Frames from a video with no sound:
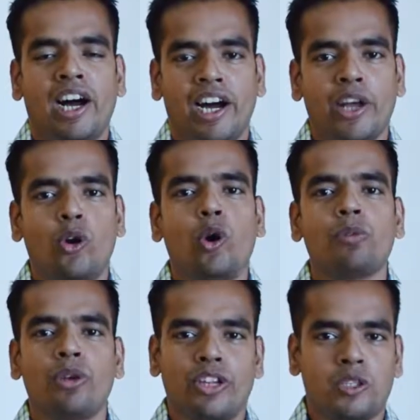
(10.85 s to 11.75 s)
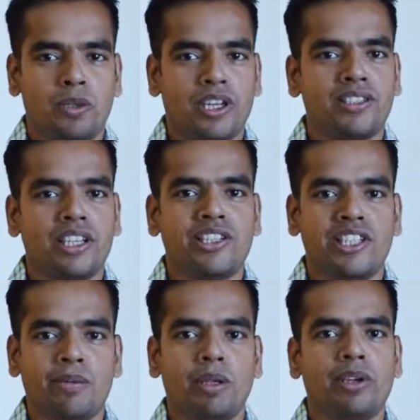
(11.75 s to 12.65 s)
I hope your experience at
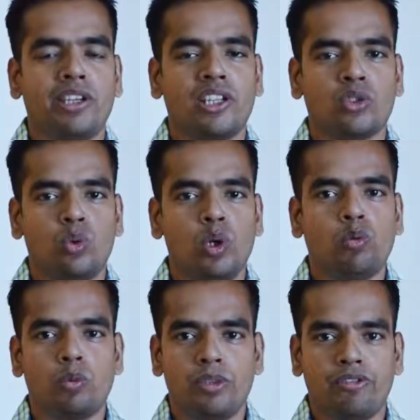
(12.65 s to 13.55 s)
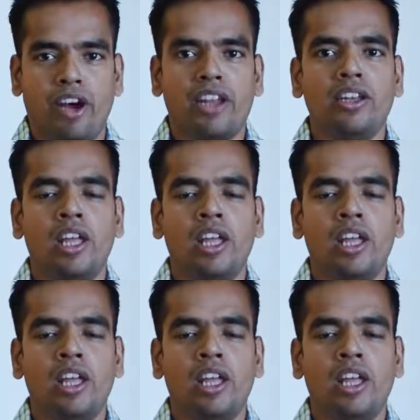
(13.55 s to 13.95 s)
DME Media School would be fun,